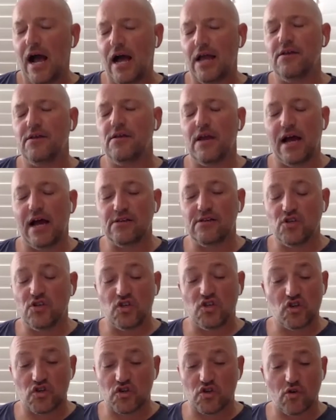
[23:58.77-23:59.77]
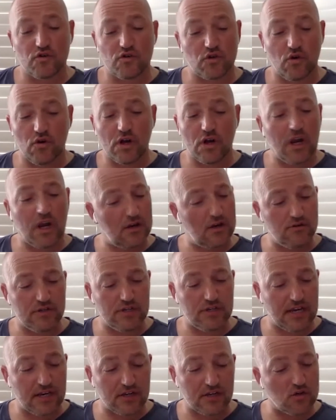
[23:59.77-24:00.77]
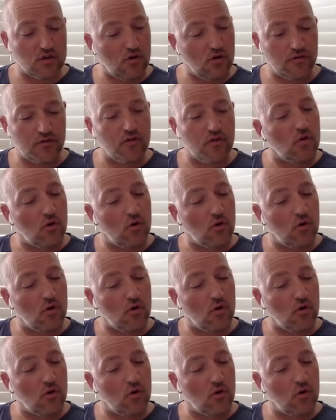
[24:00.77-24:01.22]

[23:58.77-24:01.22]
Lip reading: And just as sort of closing sort of